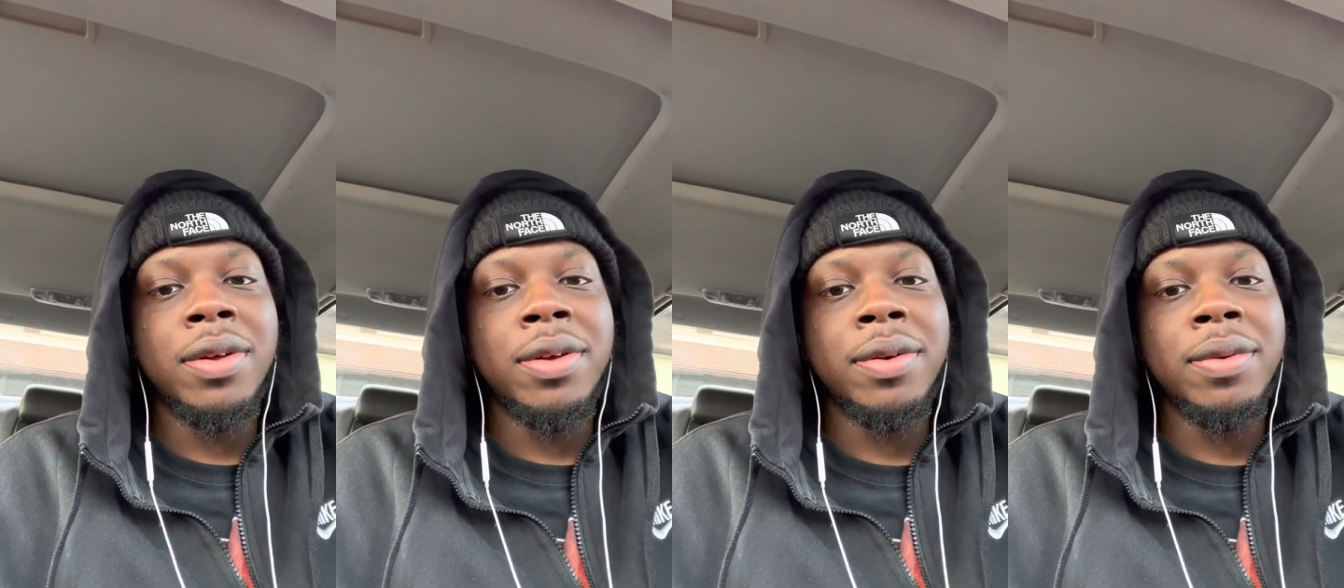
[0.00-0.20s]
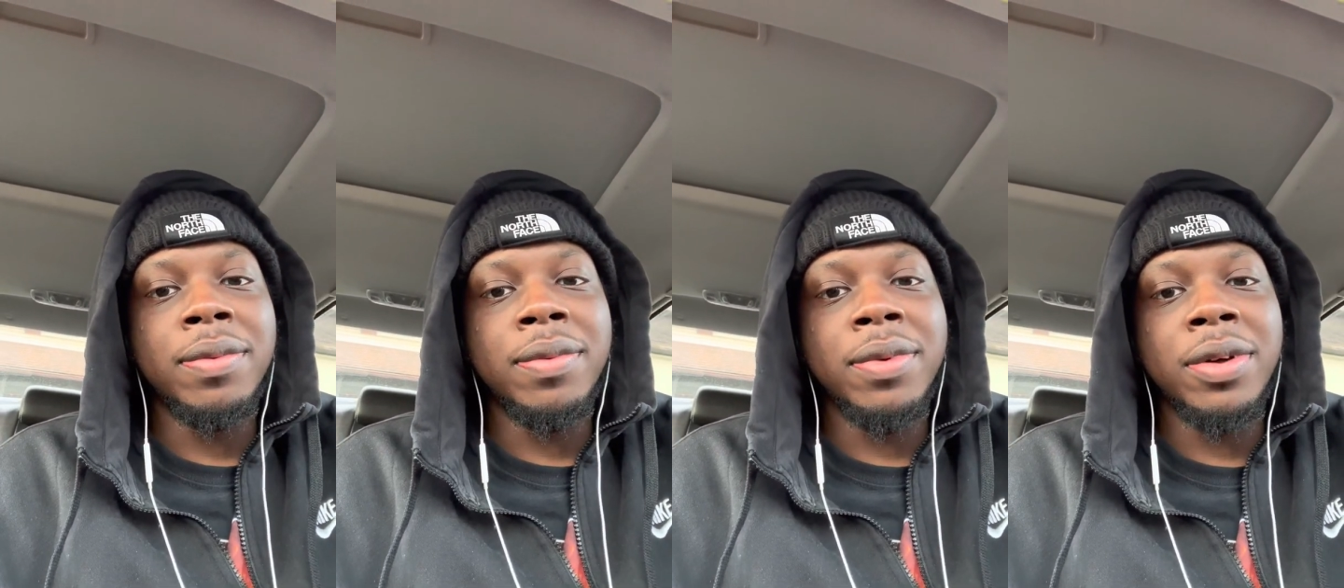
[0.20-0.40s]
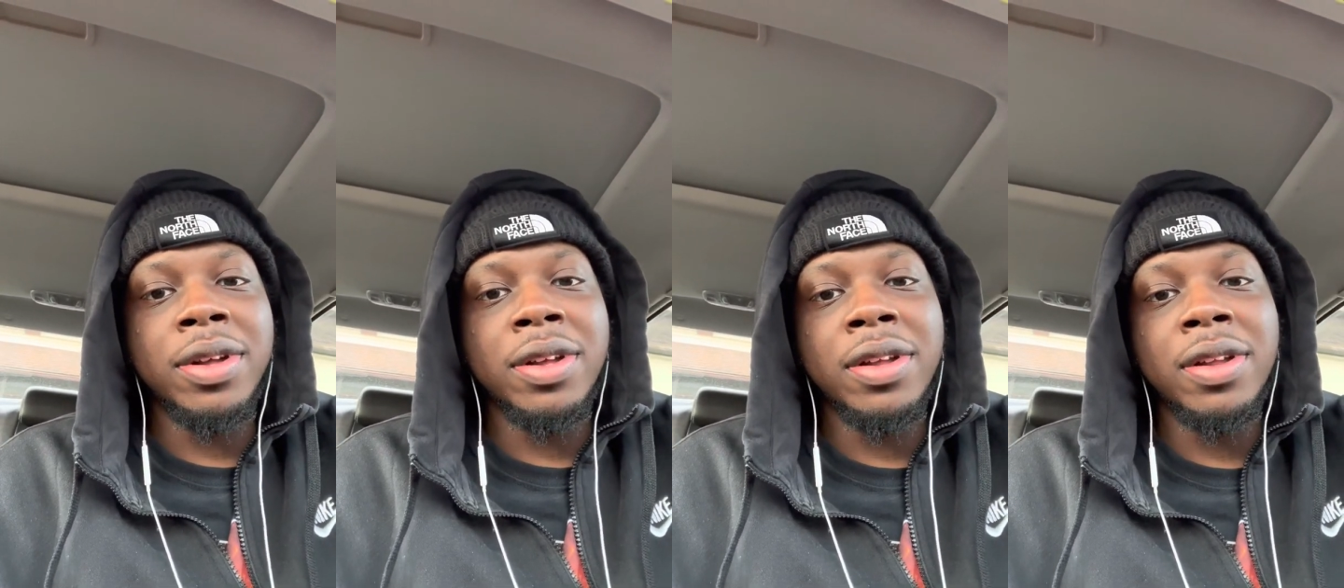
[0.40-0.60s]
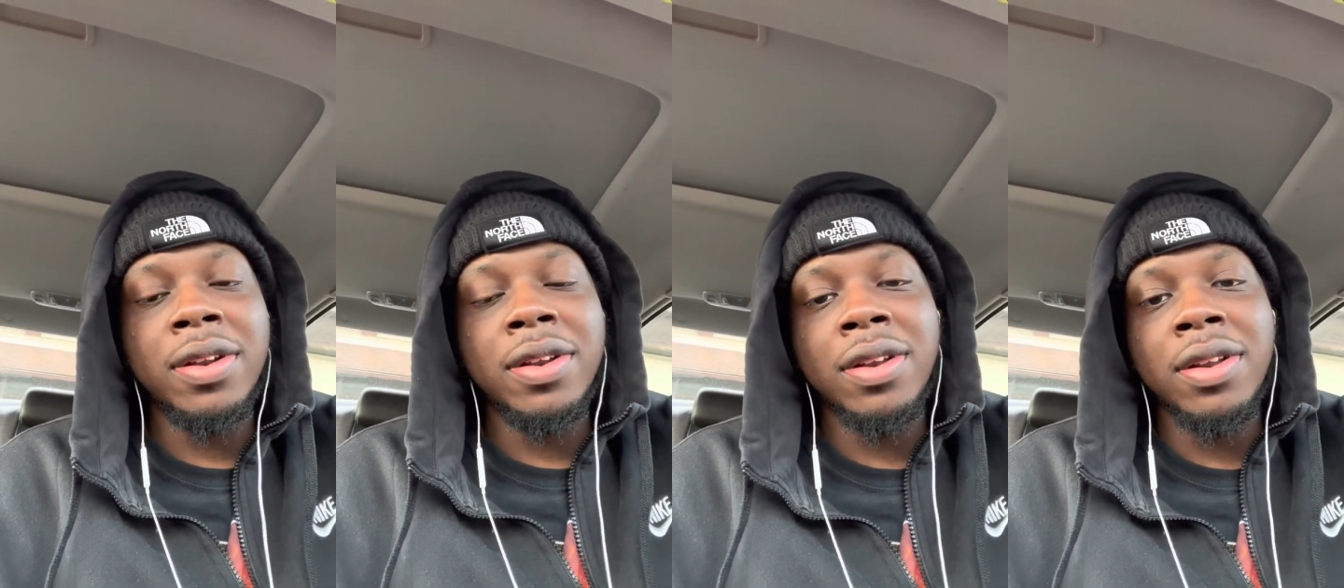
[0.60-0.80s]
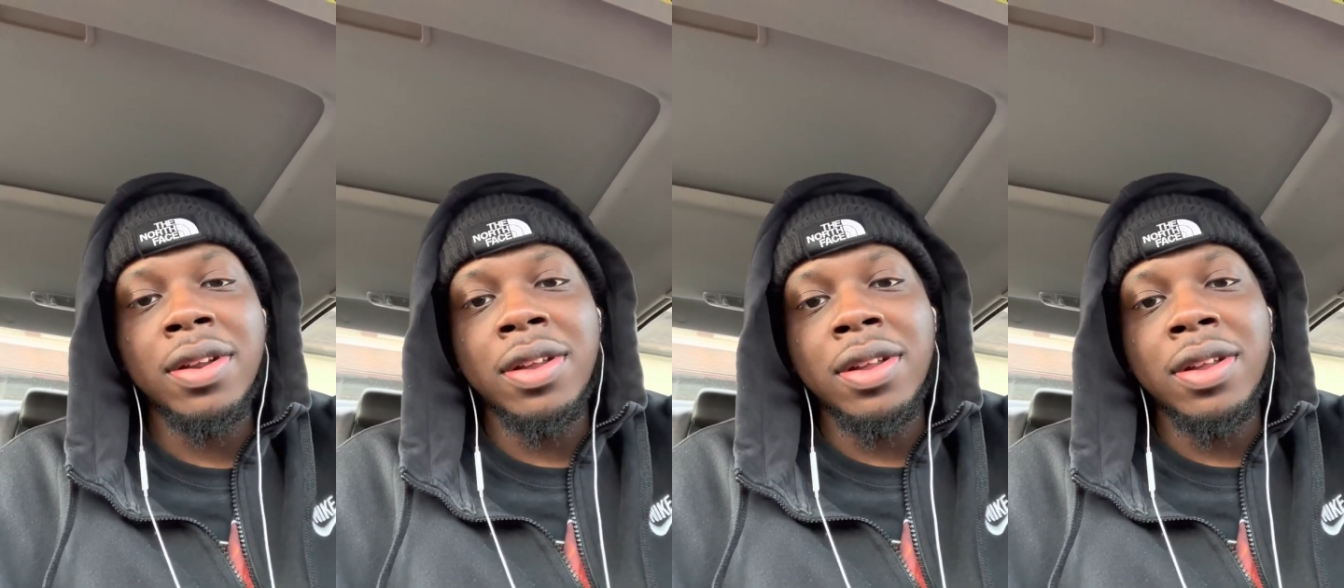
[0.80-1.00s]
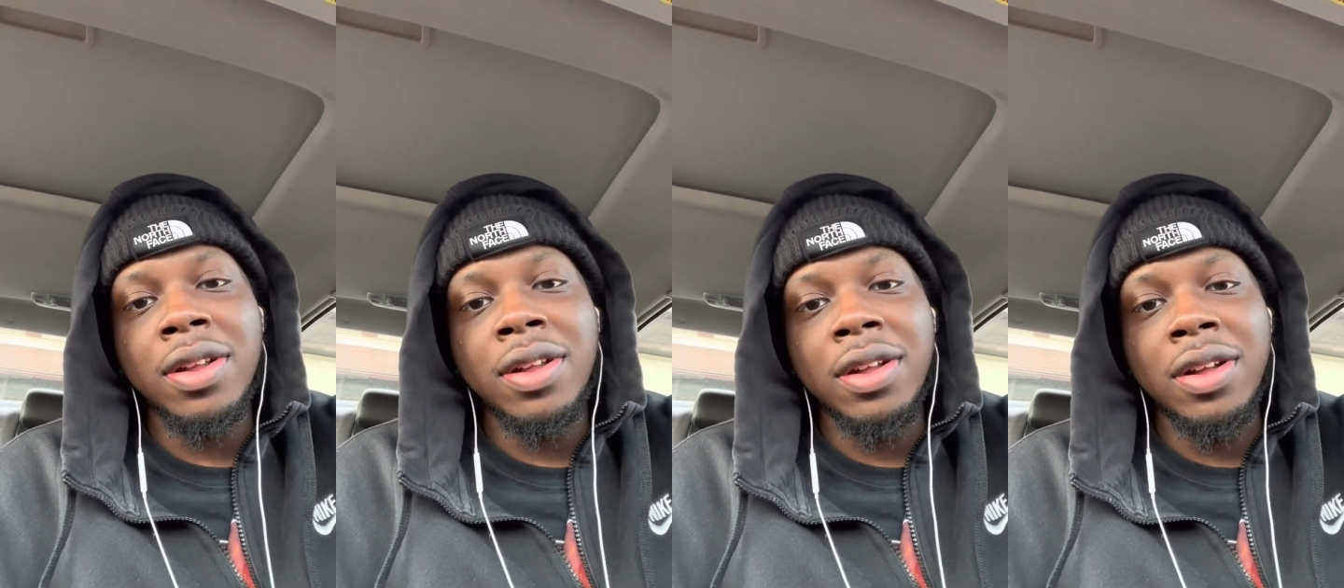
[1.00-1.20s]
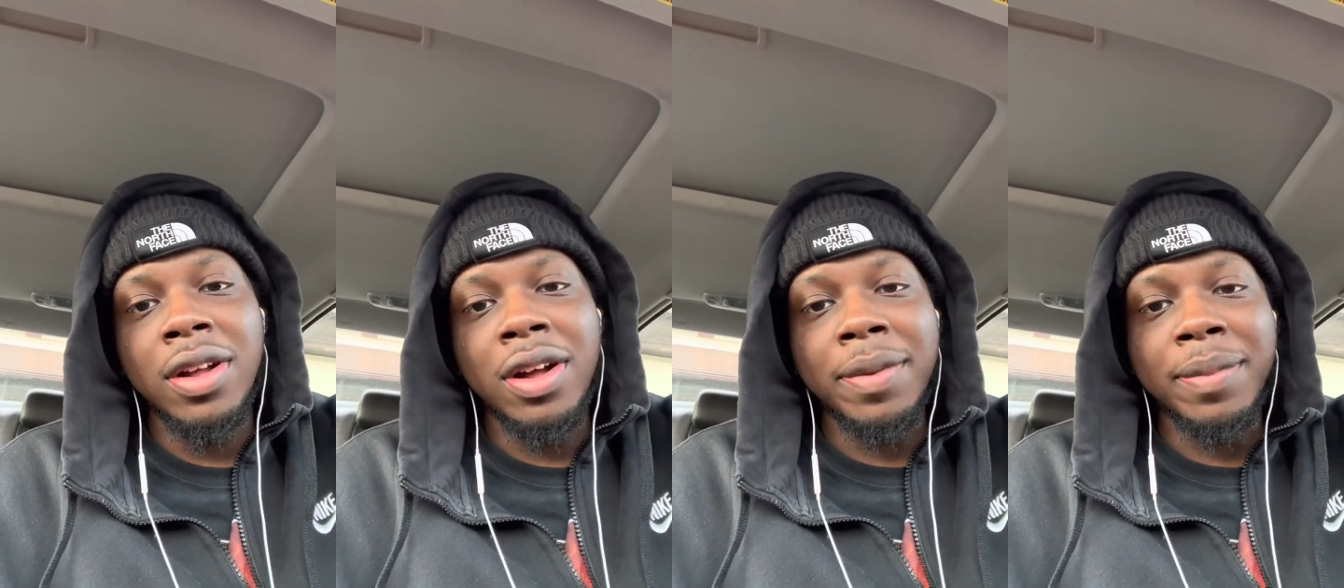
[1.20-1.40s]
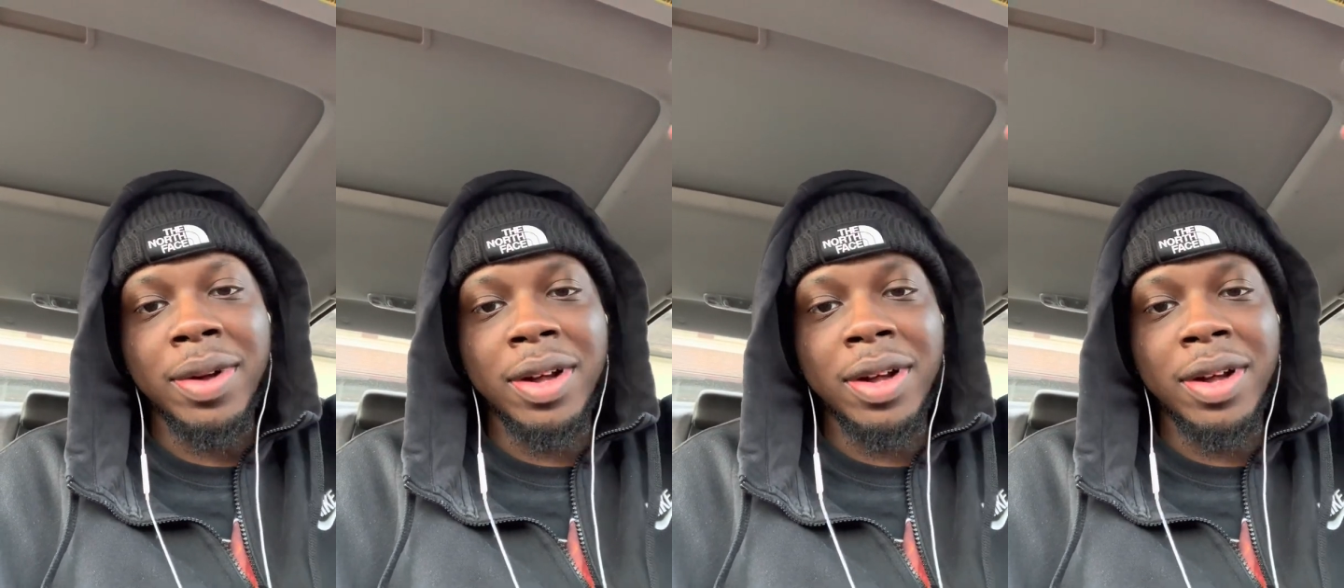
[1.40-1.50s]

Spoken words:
But I'm